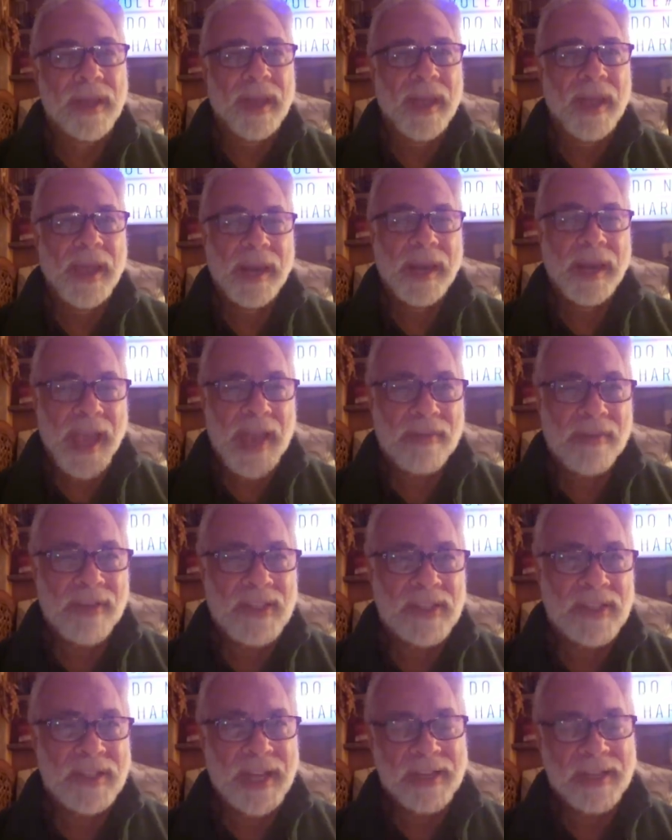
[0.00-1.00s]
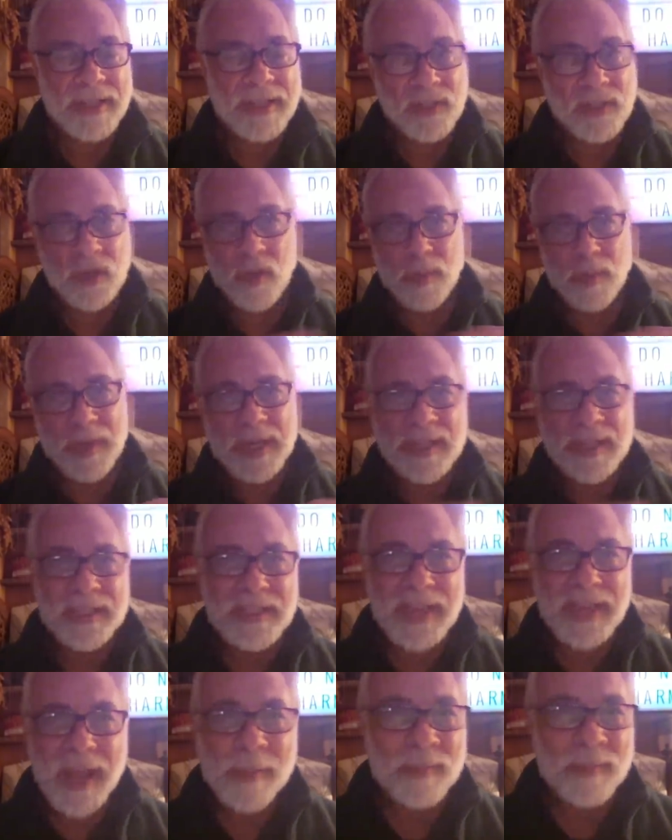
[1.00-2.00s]
and I have it set to so many
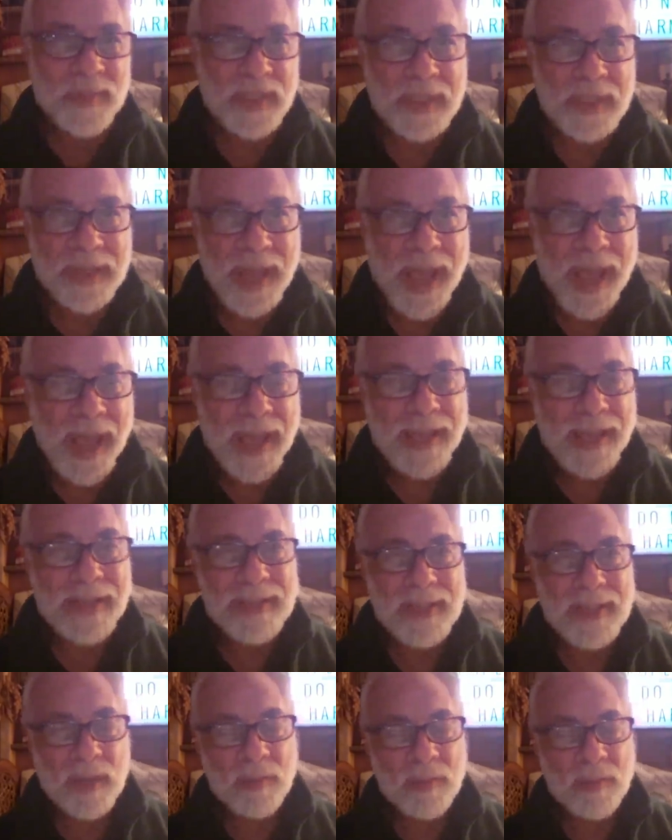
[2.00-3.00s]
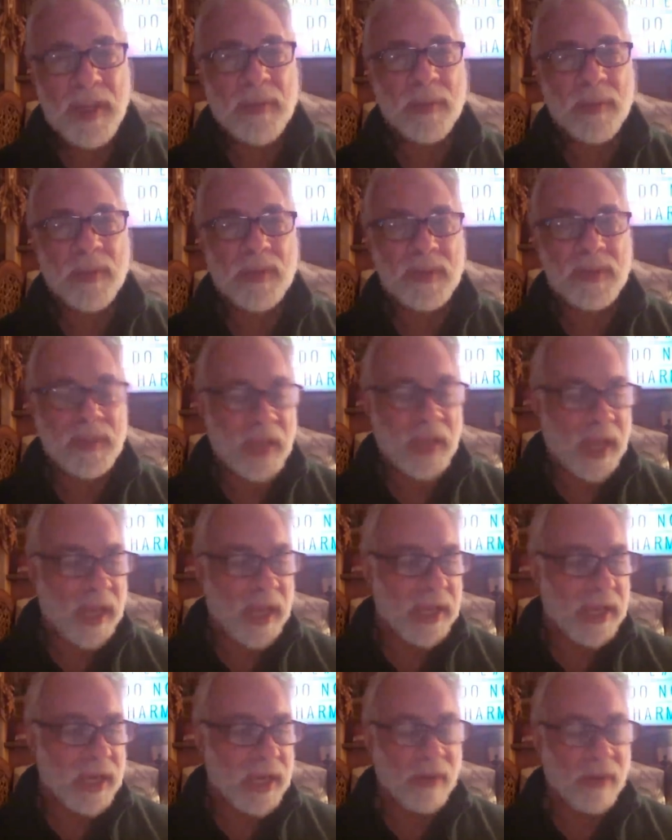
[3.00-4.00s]
steps a day. And some people say,
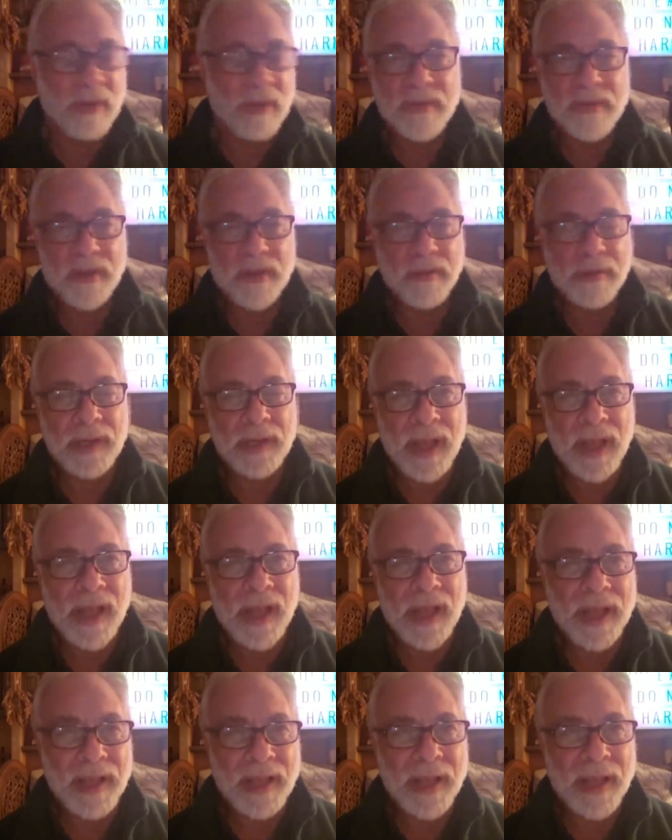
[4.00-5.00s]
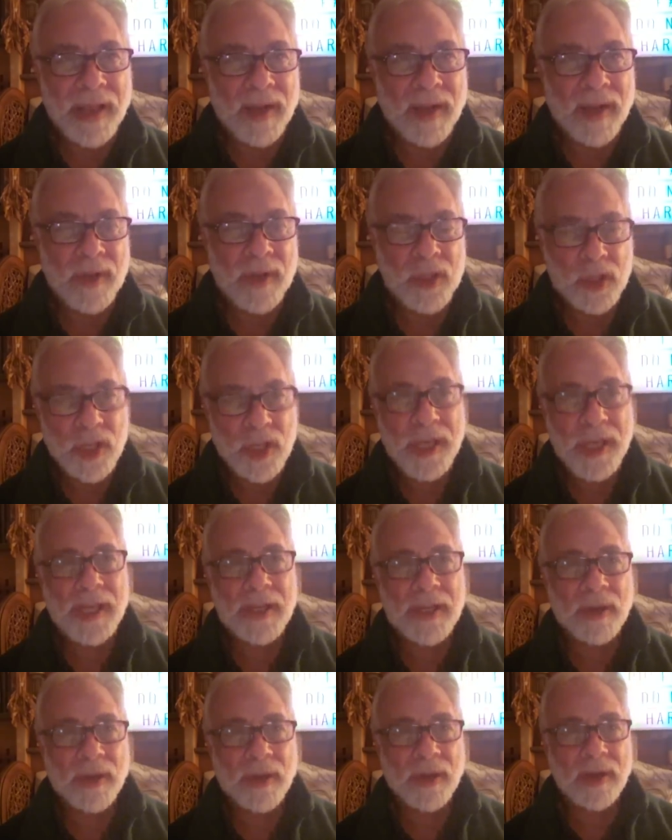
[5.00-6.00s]
you know, if you're relying on a
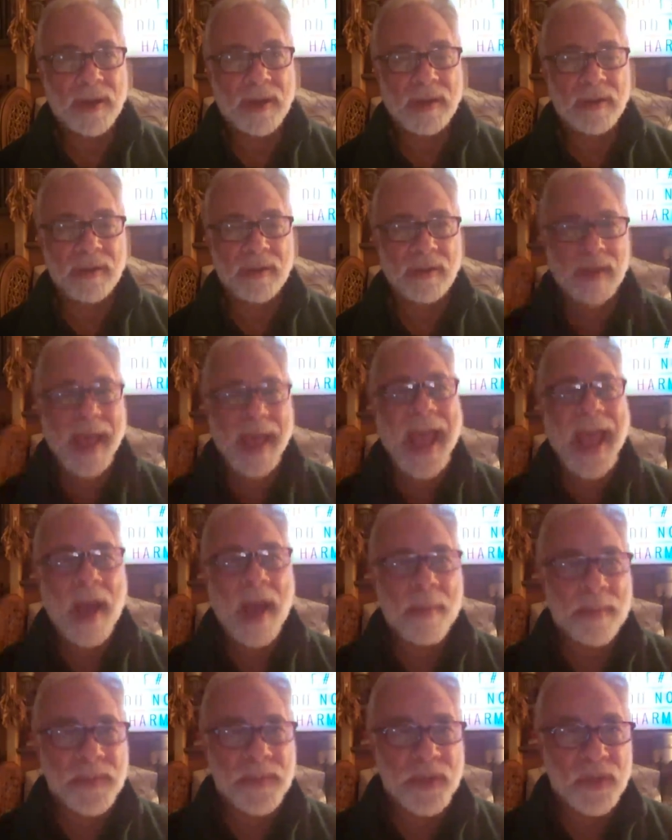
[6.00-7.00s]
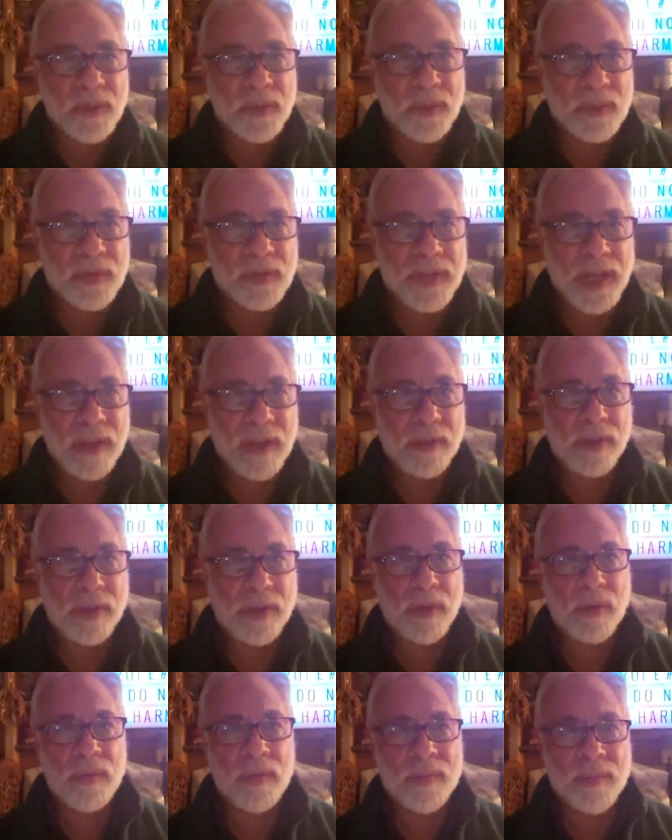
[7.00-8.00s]
machine or an app to tell
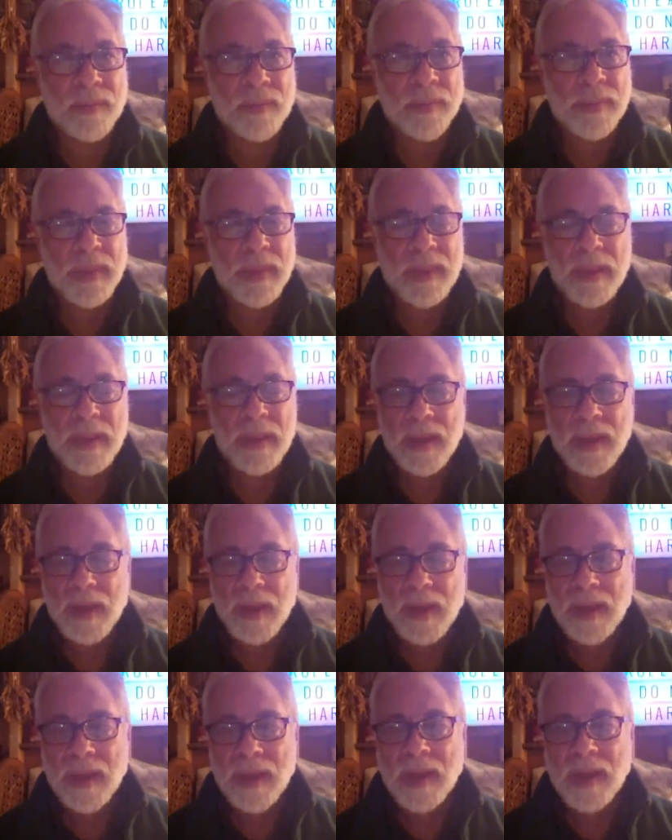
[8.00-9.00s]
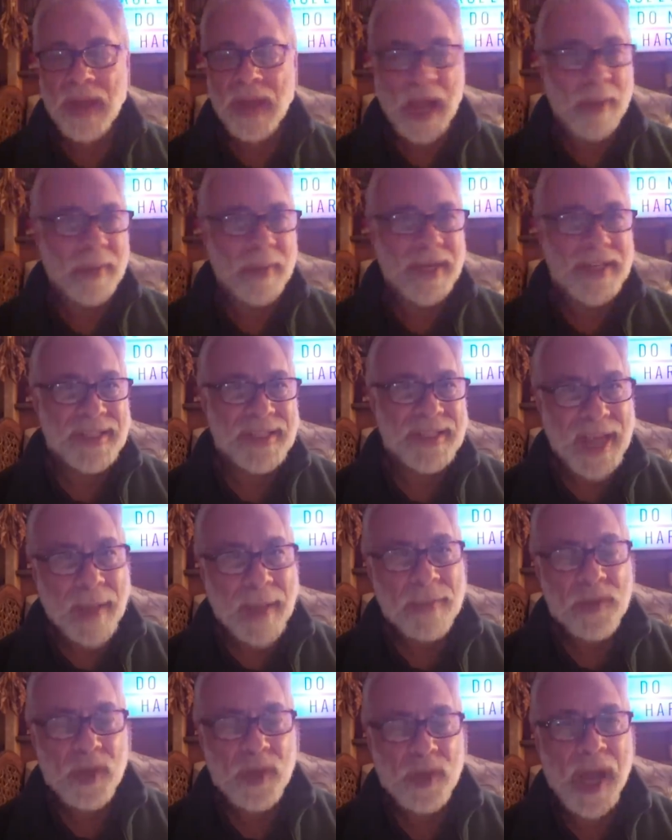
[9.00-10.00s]
you how many
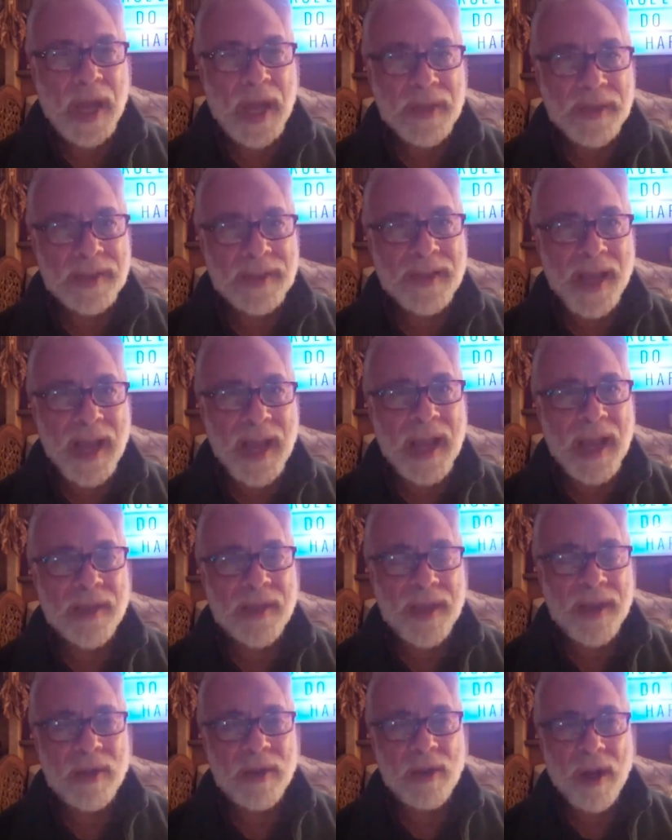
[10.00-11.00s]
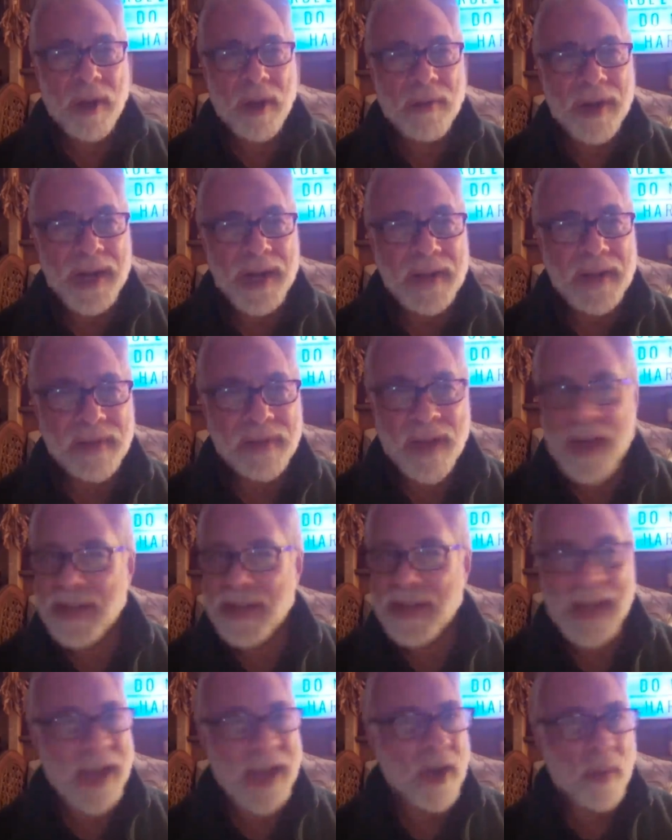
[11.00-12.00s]
steps you got in the day that you're already
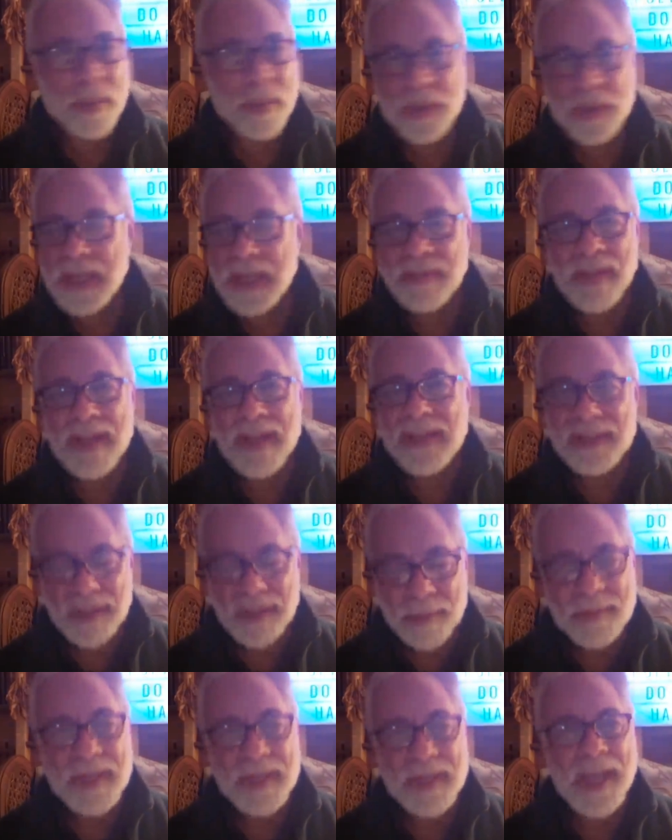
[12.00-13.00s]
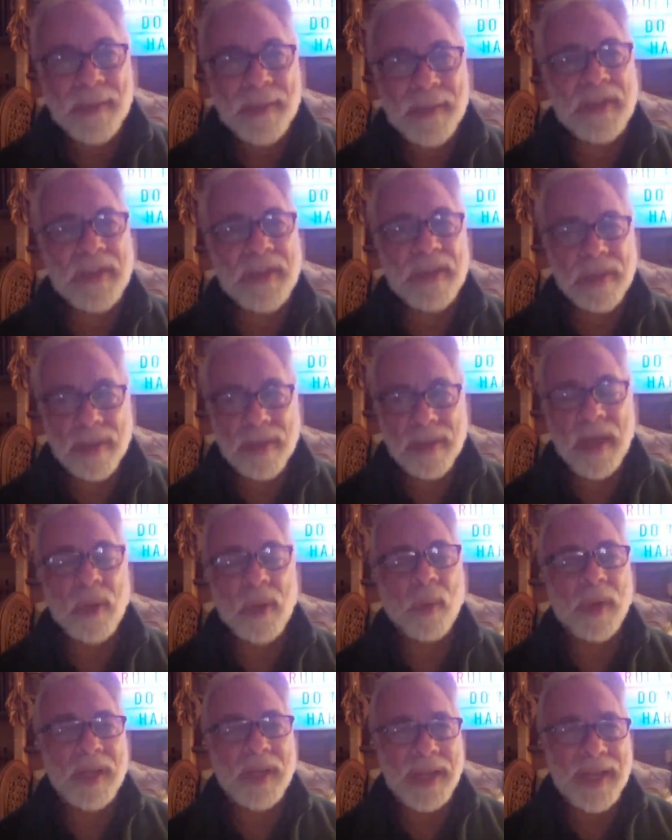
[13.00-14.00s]
fucked. I don't believe it. Sometimes I think
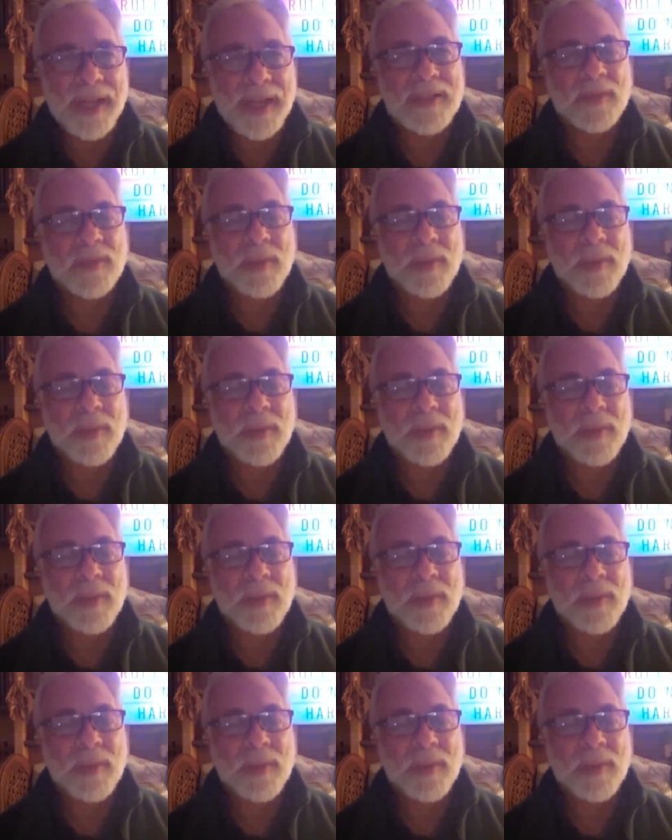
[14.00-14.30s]
we need to